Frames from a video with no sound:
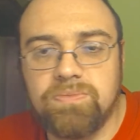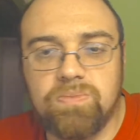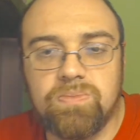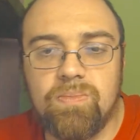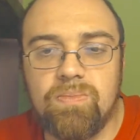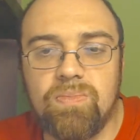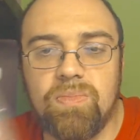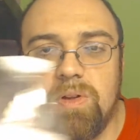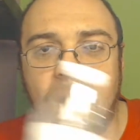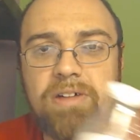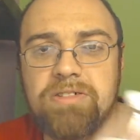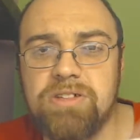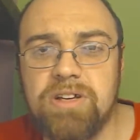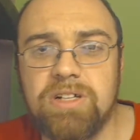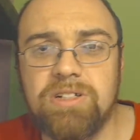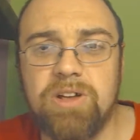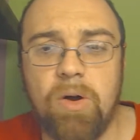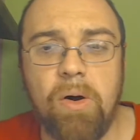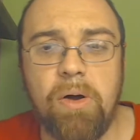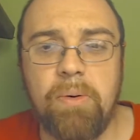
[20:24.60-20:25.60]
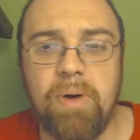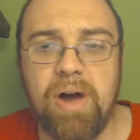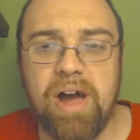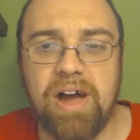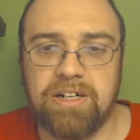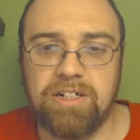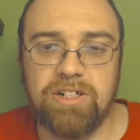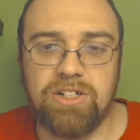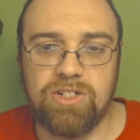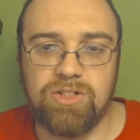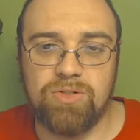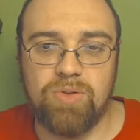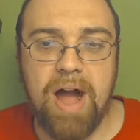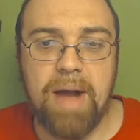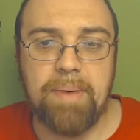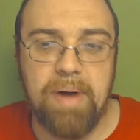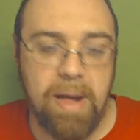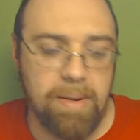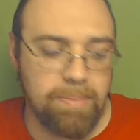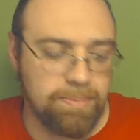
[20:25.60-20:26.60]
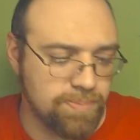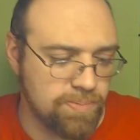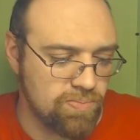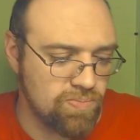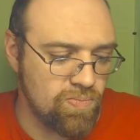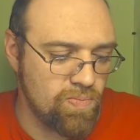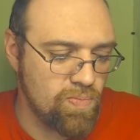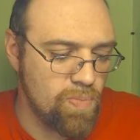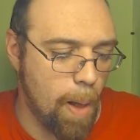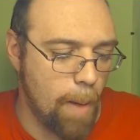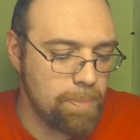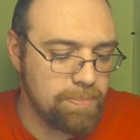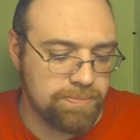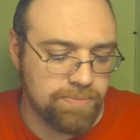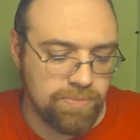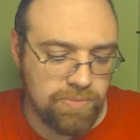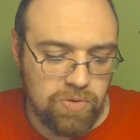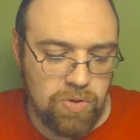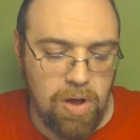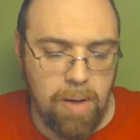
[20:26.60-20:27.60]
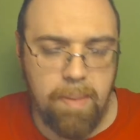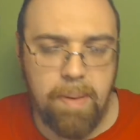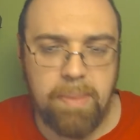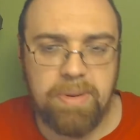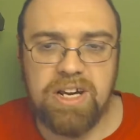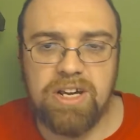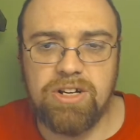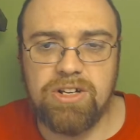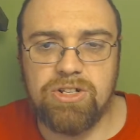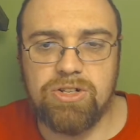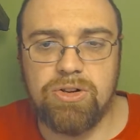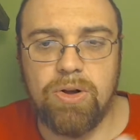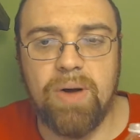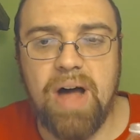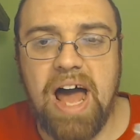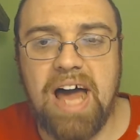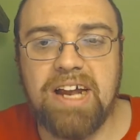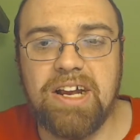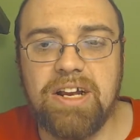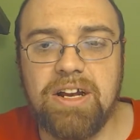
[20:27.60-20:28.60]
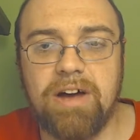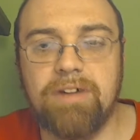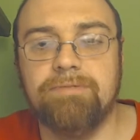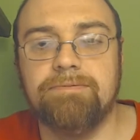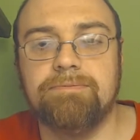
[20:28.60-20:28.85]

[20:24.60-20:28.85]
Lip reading: That's like the only way I can describe it. Like maybe they just don't add enough.